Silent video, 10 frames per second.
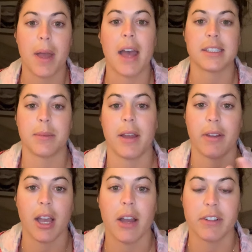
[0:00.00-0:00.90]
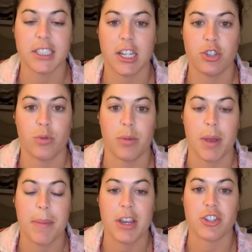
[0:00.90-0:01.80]
as I'm having a conversation with
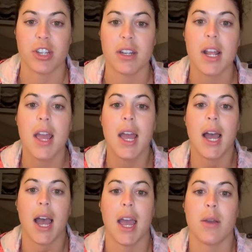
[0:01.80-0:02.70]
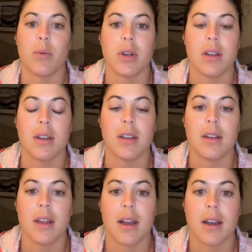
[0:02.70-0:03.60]
my patient, I would